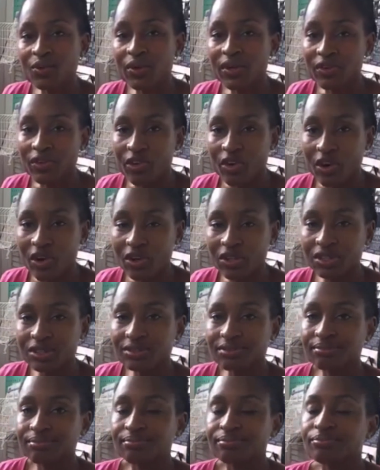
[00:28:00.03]
wrong?
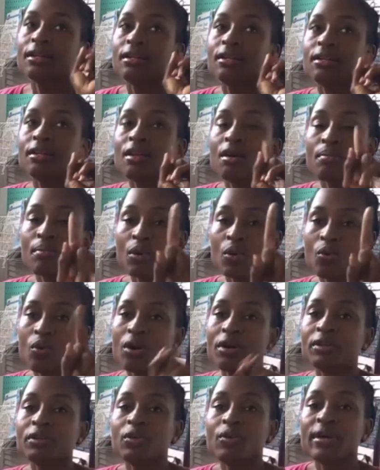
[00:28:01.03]
Number
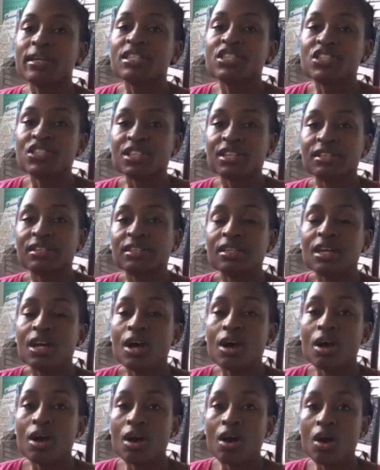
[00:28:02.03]
one question,
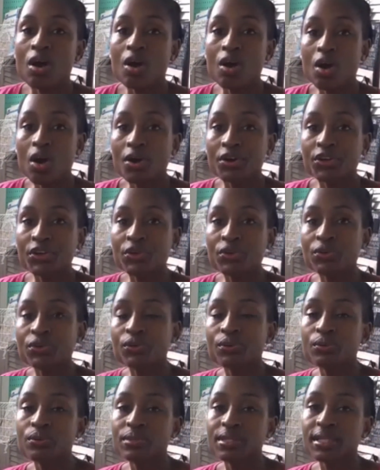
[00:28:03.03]
are you
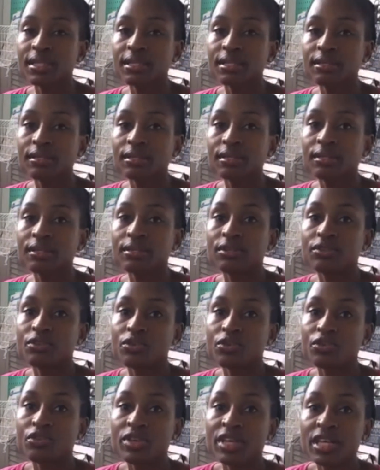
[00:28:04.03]
using
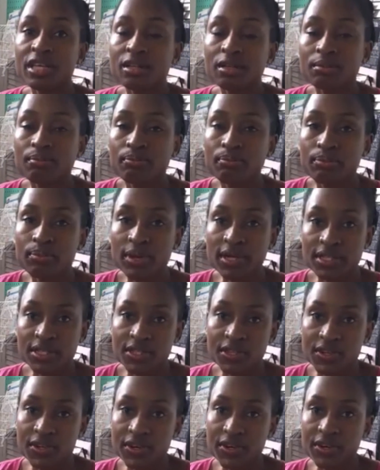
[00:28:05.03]
real
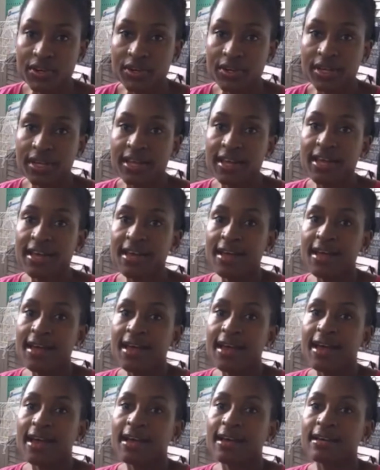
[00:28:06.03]
butter?
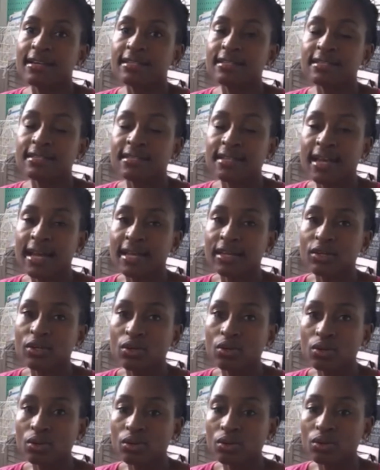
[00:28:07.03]
And I
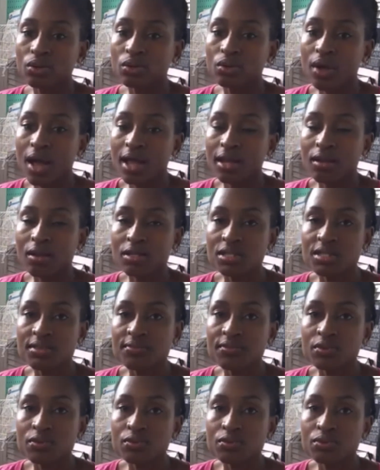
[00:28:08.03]
know a lot
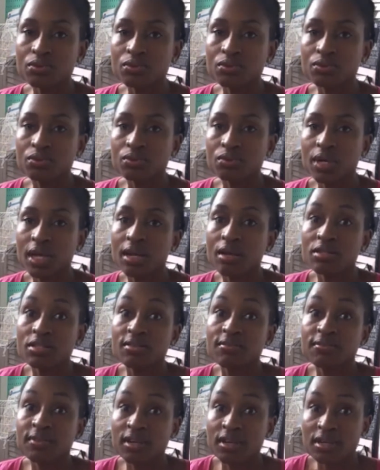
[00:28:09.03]

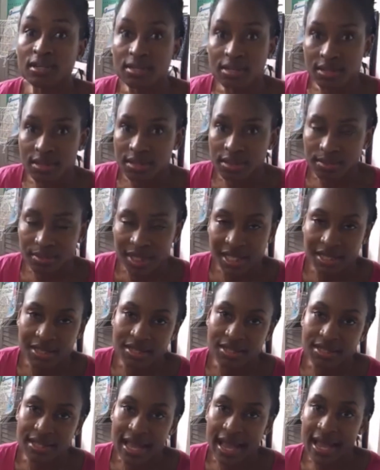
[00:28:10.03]
of us, because
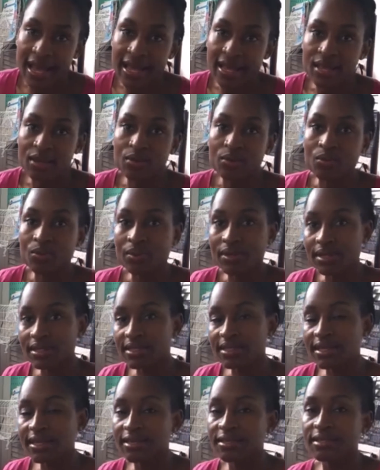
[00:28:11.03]
I was
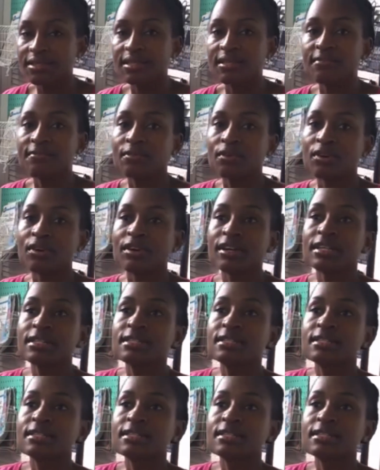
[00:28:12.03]
guilty for it,